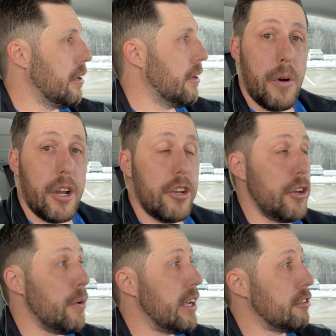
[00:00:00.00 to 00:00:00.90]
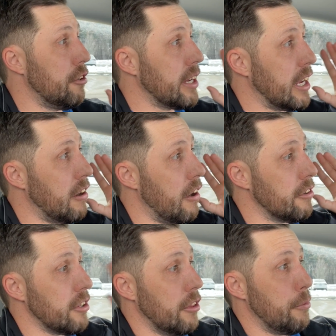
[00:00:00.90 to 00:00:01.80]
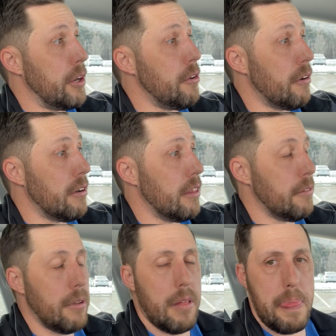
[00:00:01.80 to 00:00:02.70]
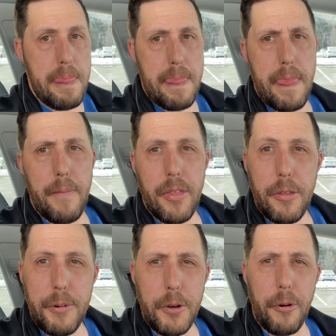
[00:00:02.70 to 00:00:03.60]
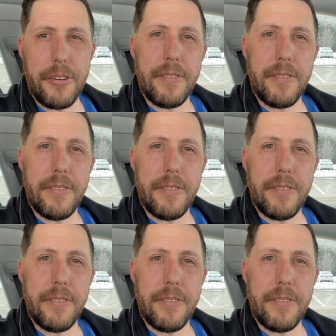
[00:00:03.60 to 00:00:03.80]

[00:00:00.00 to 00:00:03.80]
what I want to do is look at cars three door th three doors